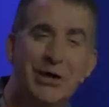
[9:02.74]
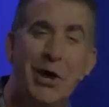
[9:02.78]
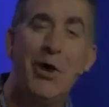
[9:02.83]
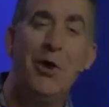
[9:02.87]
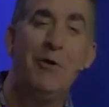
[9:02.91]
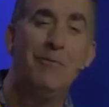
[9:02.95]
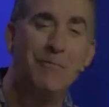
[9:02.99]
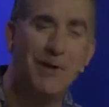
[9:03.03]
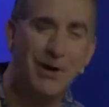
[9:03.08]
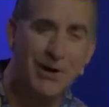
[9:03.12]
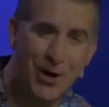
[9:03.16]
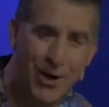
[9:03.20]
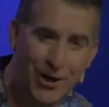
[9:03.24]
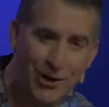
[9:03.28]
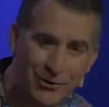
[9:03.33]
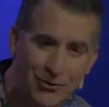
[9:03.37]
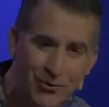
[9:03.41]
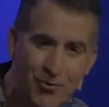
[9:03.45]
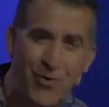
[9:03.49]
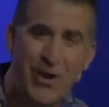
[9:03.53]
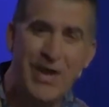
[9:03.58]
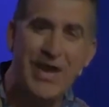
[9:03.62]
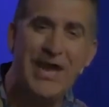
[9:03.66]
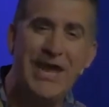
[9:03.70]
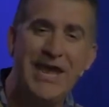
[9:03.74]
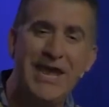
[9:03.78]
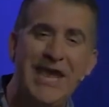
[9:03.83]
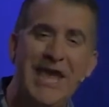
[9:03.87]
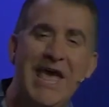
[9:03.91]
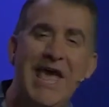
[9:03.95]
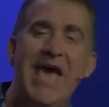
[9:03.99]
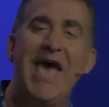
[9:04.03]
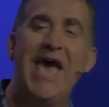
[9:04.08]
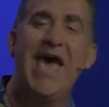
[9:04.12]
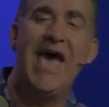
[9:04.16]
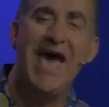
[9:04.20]
hope because we
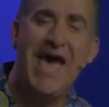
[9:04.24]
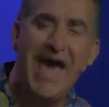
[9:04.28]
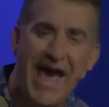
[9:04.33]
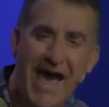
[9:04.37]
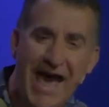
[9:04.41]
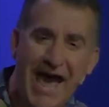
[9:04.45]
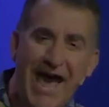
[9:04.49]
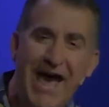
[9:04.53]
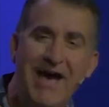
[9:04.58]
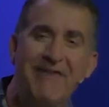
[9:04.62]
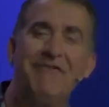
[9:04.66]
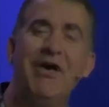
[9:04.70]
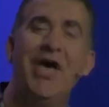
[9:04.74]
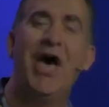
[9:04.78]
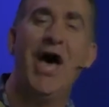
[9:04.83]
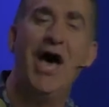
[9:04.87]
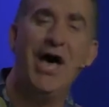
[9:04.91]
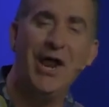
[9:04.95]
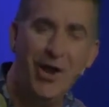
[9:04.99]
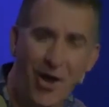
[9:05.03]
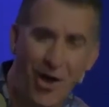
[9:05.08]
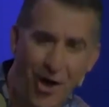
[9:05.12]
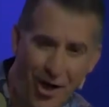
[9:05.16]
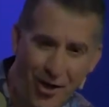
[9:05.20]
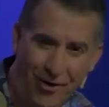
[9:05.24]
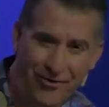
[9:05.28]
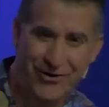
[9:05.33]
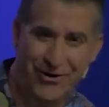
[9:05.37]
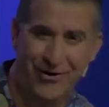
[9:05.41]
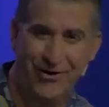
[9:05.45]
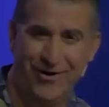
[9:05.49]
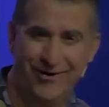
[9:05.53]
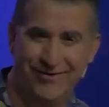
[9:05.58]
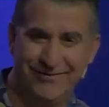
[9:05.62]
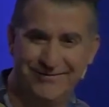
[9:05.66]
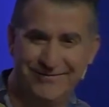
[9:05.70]
have an
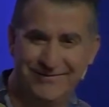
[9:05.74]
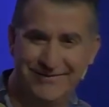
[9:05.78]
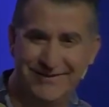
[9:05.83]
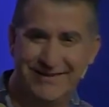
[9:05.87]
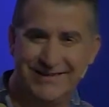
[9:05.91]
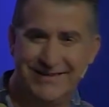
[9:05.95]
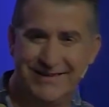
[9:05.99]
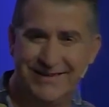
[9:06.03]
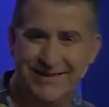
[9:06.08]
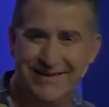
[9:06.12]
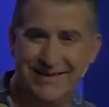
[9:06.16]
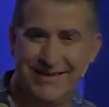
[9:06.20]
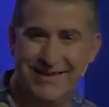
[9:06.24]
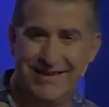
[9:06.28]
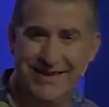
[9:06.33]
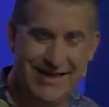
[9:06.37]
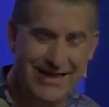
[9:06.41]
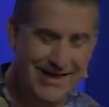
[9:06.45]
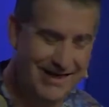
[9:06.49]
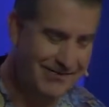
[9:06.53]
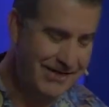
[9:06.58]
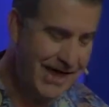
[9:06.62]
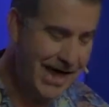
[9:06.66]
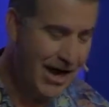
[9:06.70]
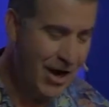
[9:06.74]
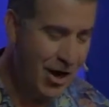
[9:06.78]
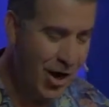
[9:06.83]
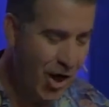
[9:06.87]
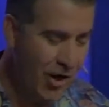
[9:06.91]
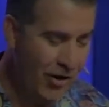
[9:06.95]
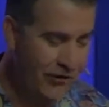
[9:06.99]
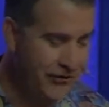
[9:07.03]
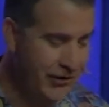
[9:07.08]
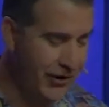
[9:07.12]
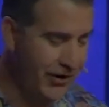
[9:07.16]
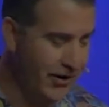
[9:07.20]
altar. And that
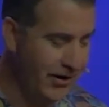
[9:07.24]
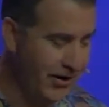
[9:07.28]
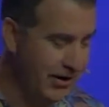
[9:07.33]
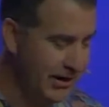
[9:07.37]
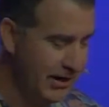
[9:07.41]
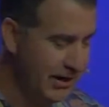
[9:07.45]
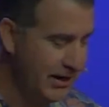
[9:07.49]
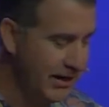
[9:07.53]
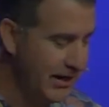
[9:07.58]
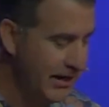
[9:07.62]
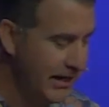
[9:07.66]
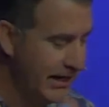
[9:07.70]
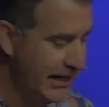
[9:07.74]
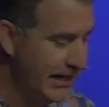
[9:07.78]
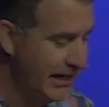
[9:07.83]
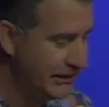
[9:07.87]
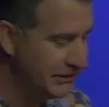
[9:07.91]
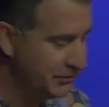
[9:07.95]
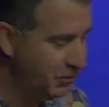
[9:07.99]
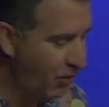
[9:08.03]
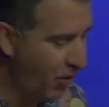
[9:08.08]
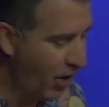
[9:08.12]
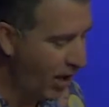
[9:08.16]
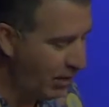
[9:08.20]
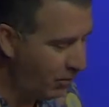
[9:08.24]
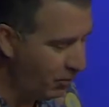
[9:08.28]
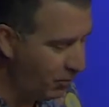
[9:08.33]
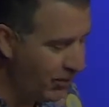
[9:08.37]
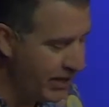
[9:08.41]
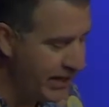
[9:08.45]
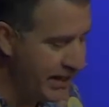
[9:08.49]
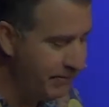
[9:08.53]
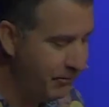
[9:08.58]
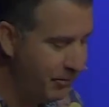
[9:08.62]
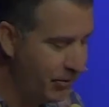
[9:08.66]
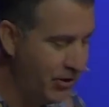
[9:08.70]
altar is what
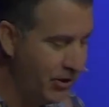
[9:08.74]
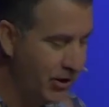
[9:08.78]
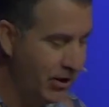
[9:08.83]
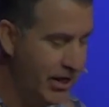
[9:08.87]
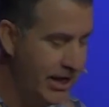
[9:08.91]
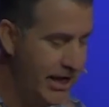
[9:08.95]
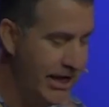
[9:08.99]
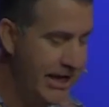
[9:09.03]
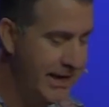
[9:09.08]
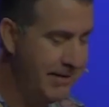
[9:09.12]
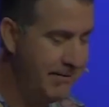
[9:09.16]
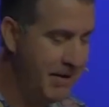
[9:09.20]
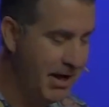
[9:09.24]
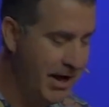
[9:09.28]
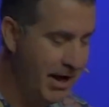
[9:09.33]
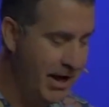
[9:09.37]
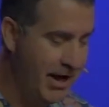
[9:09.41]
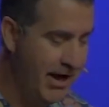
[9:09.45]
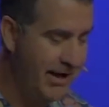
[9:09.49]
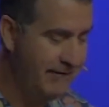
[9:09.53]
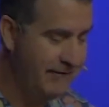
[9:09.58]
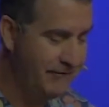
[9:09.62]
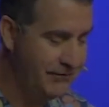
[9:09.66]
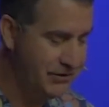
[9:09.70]
we proclaim of